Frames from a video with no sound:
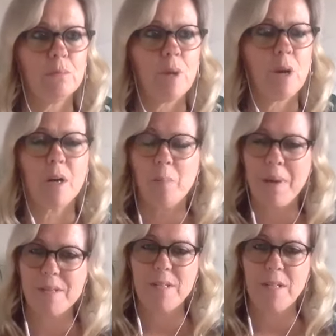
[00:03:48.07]
our
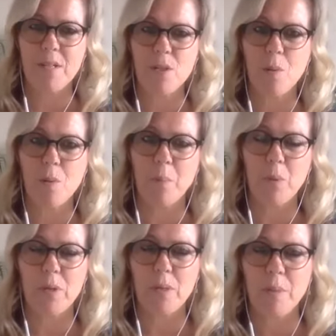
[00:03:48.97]
capacity to
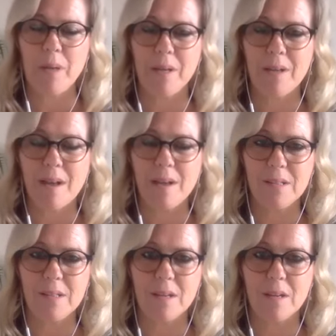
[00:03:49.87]
embody being an
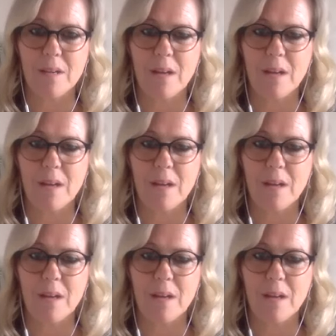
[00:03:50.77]
elder